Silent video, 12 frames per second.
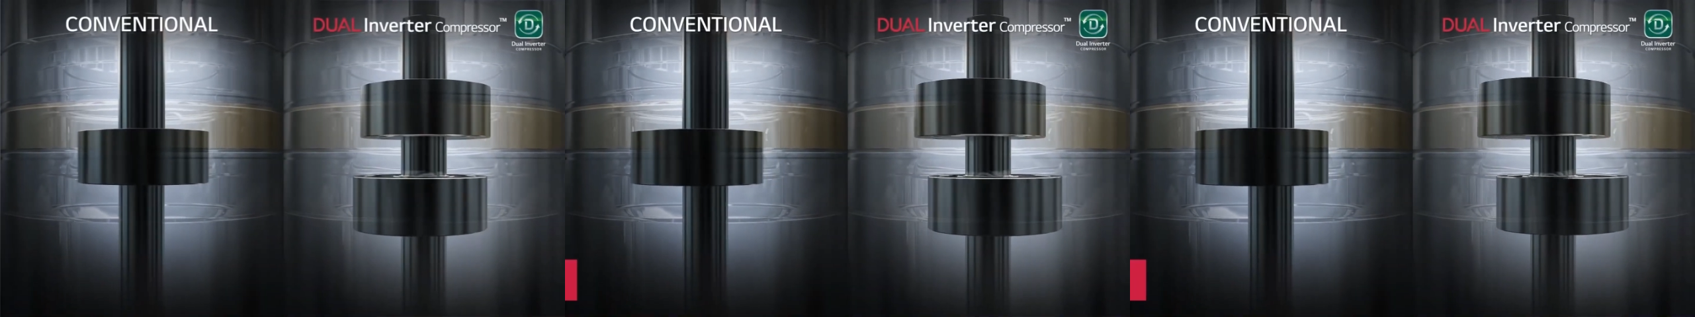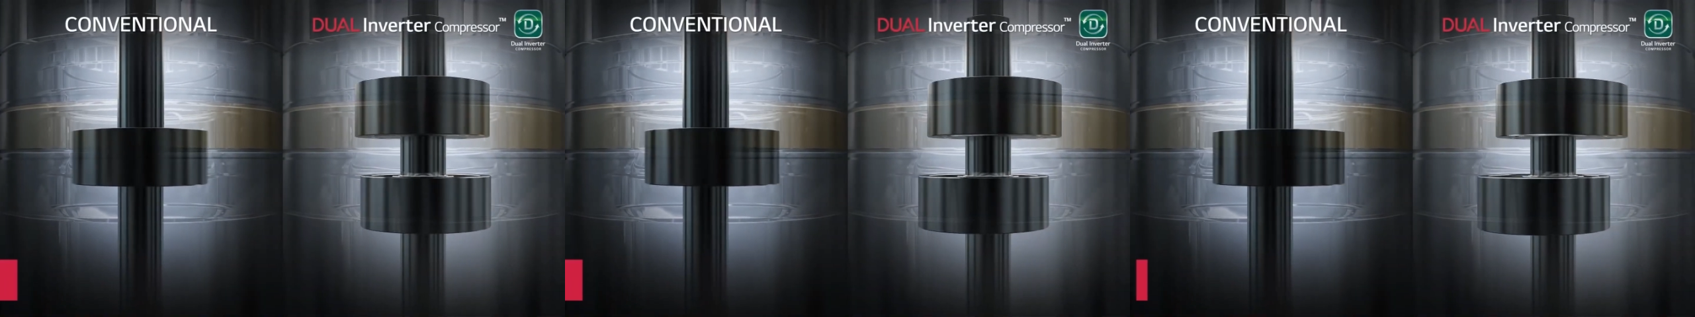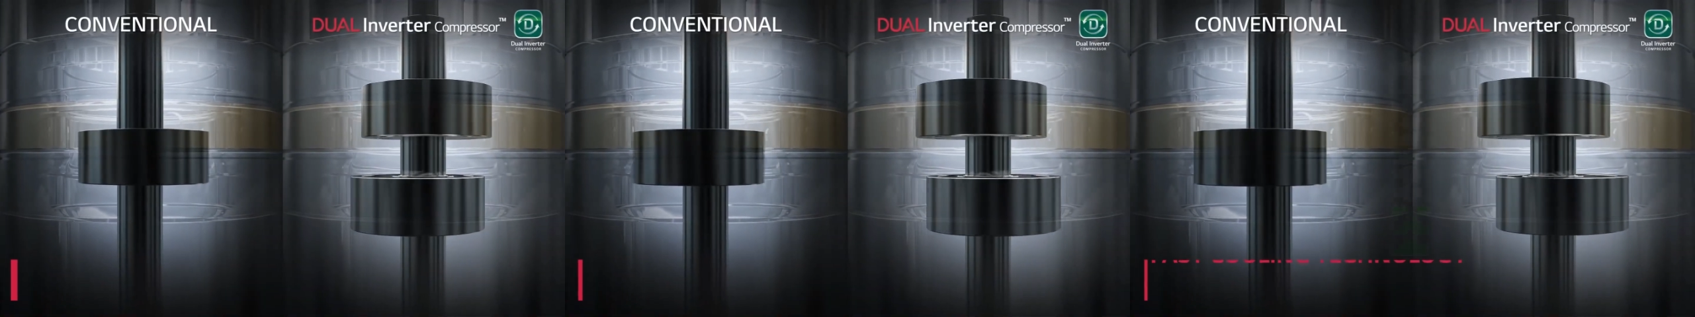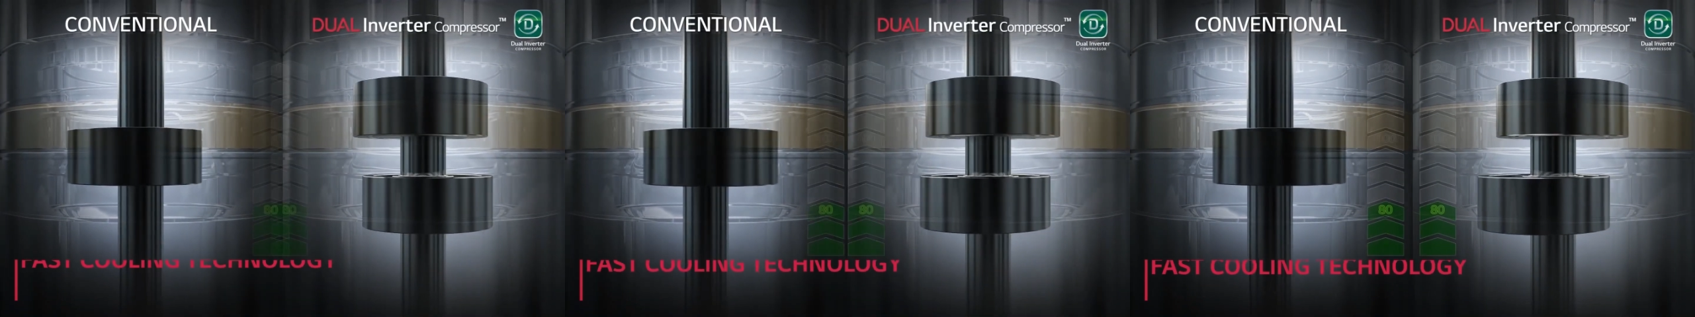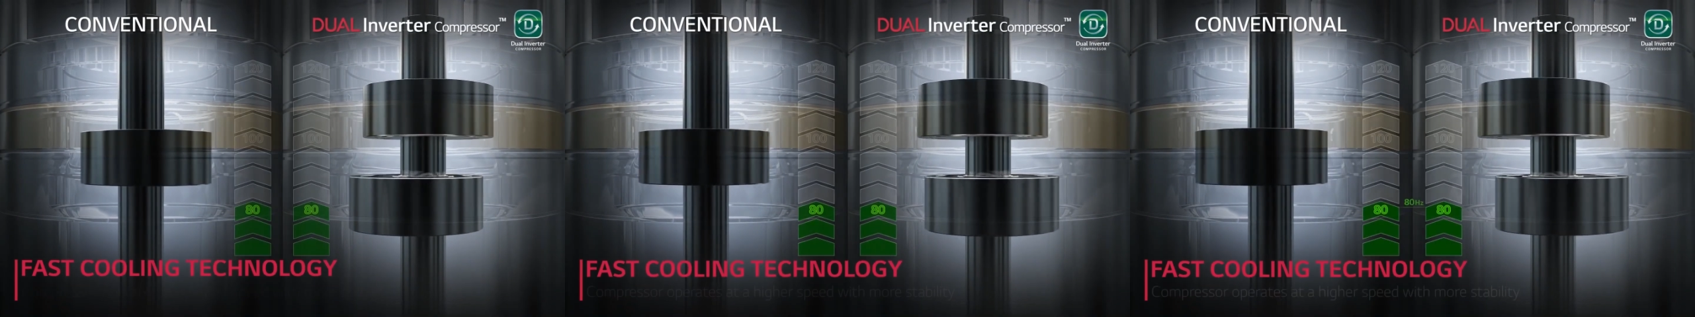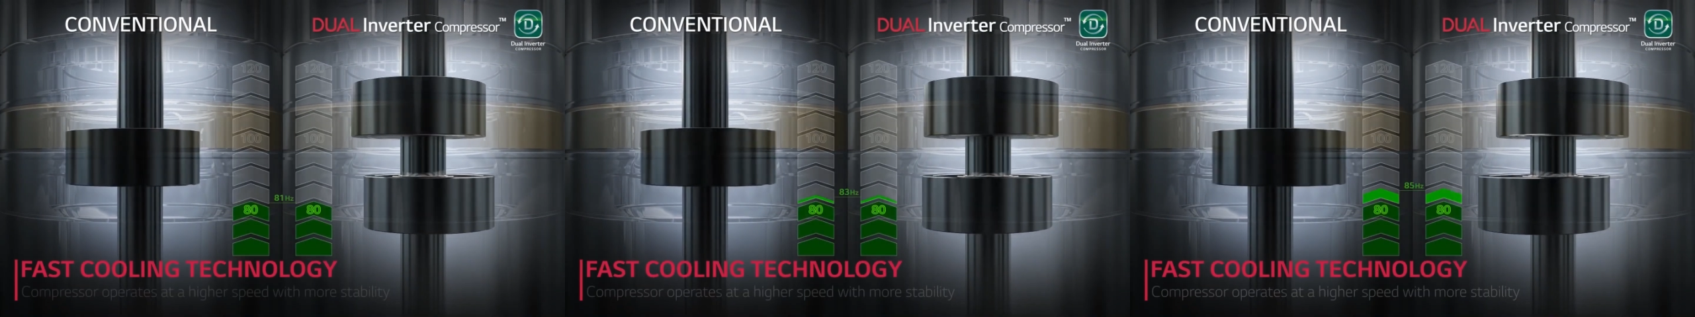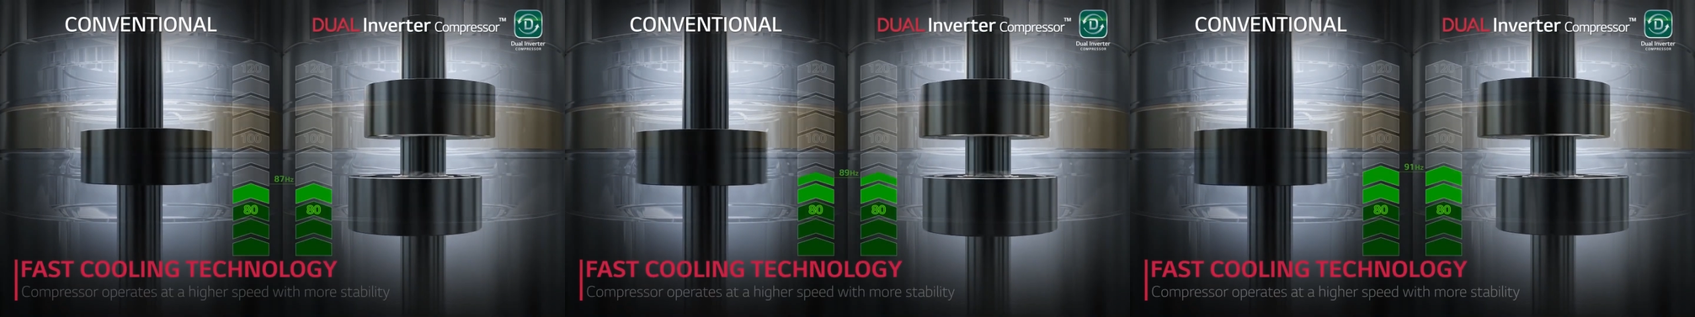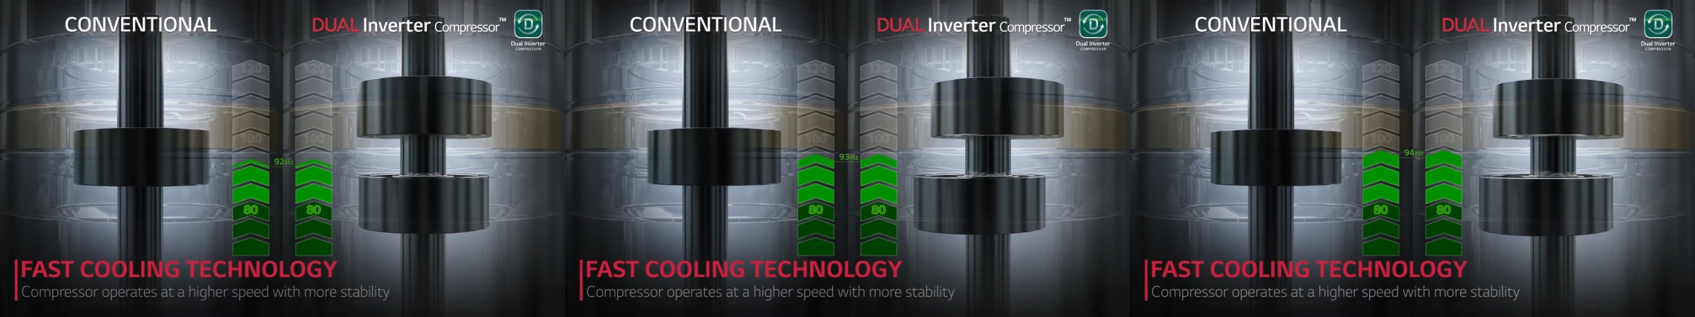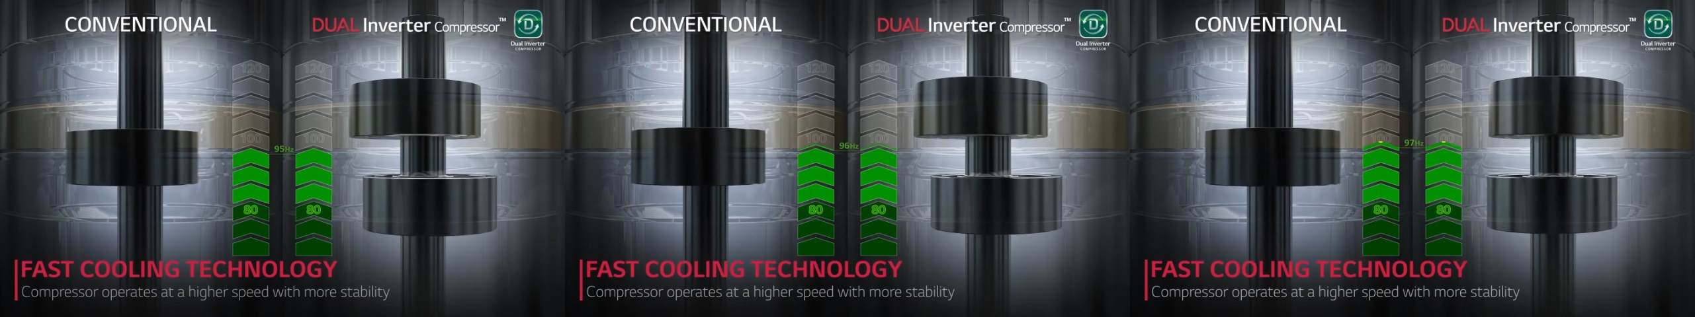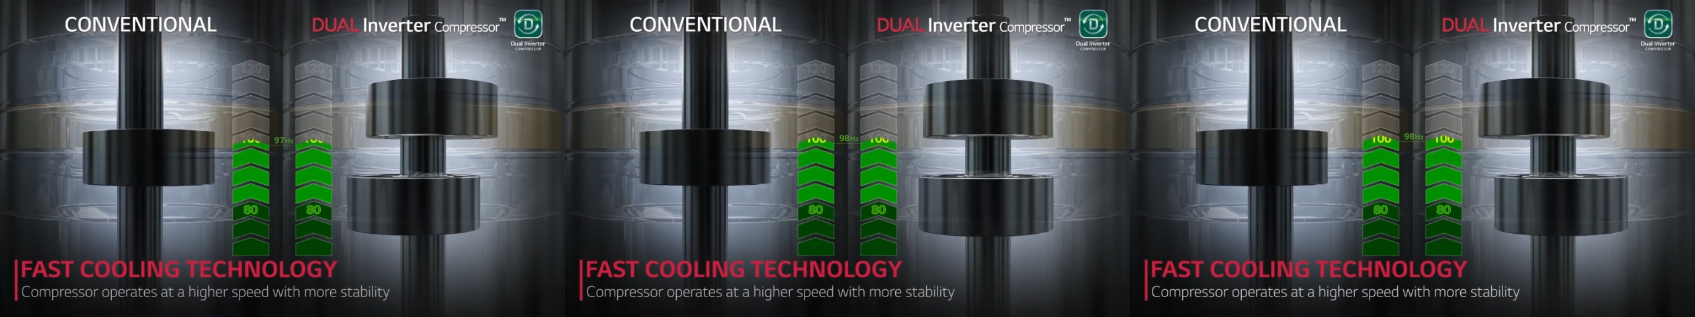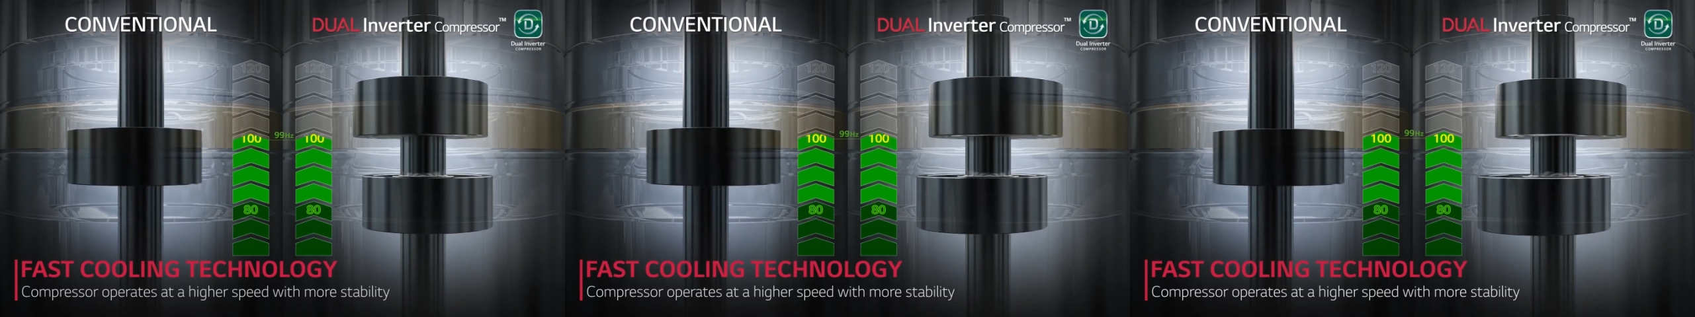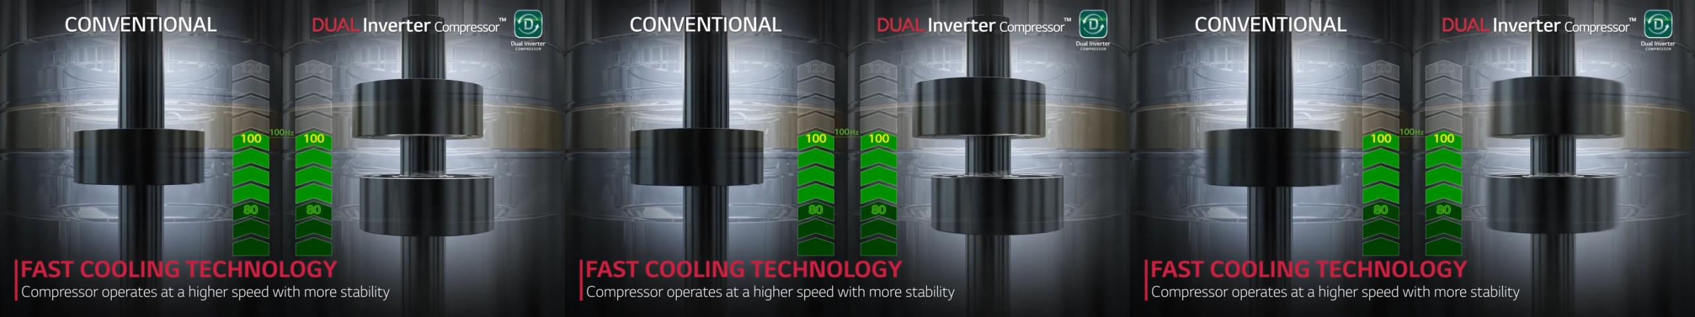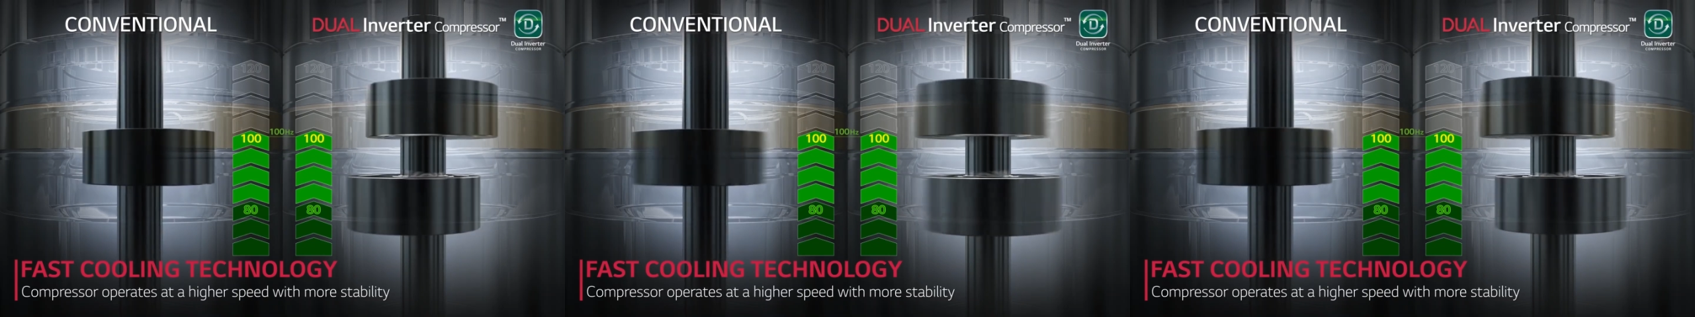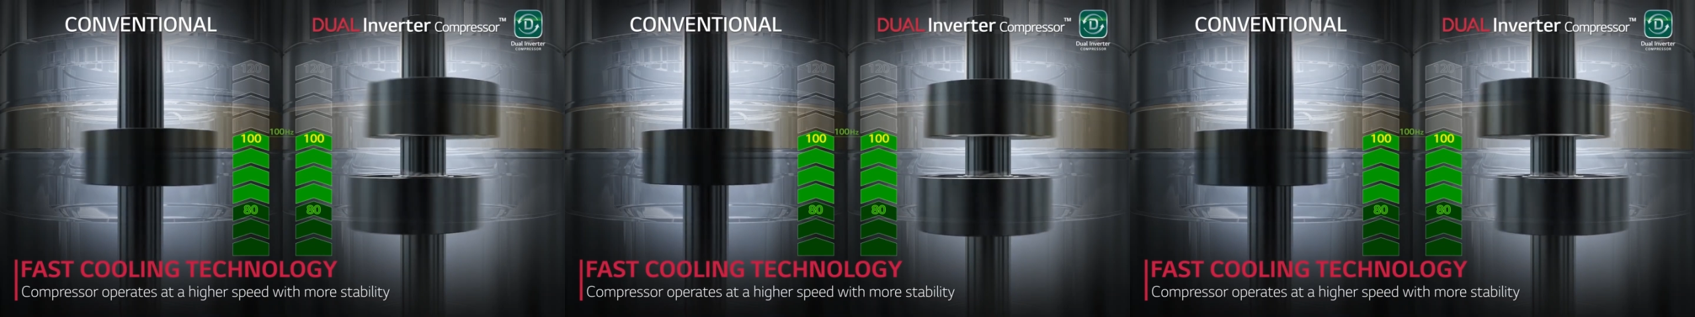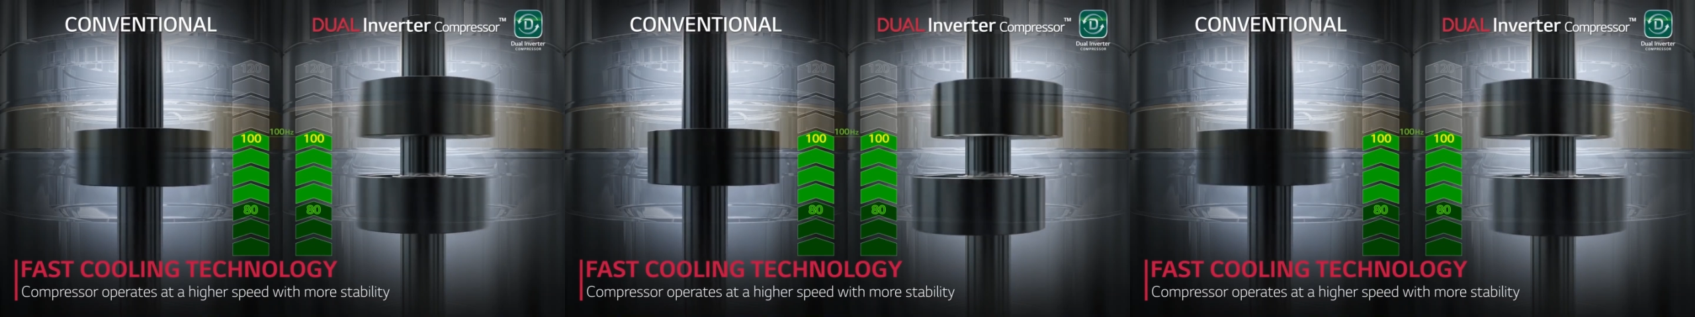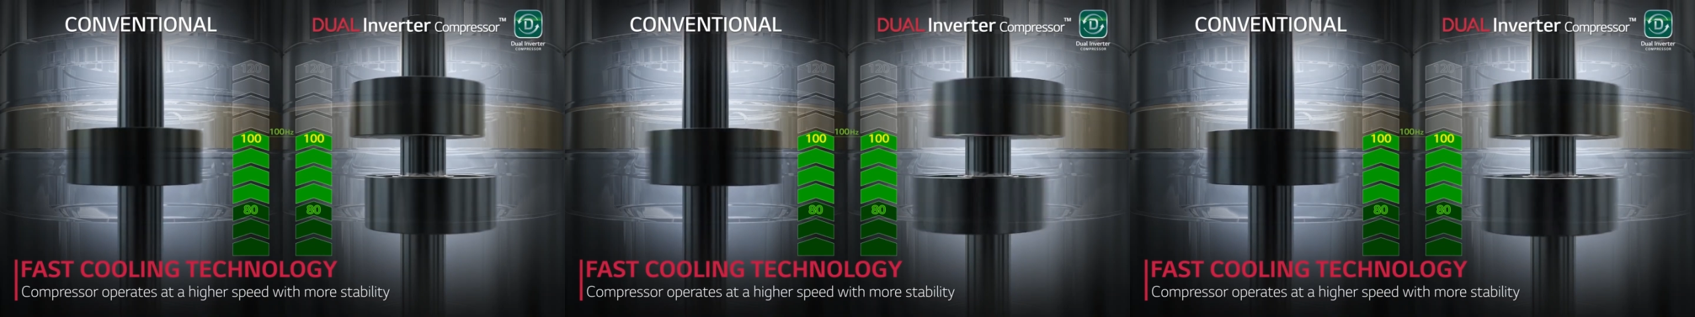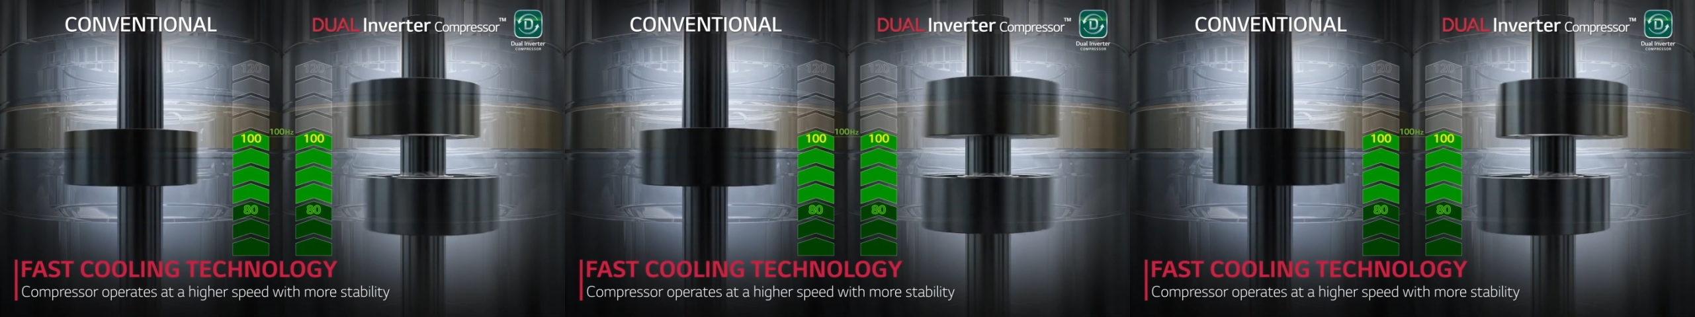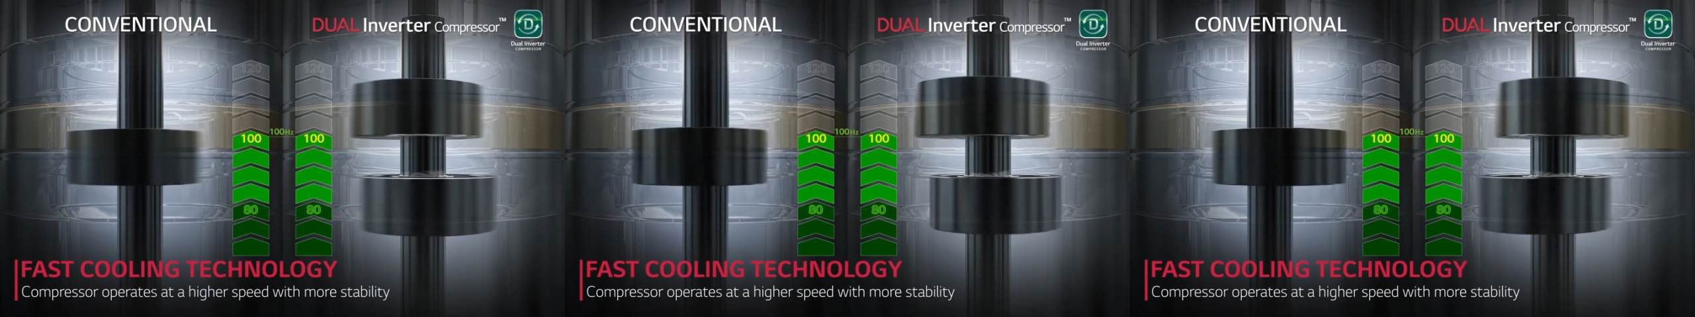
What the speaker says: No face is visible, so there are no lips to read.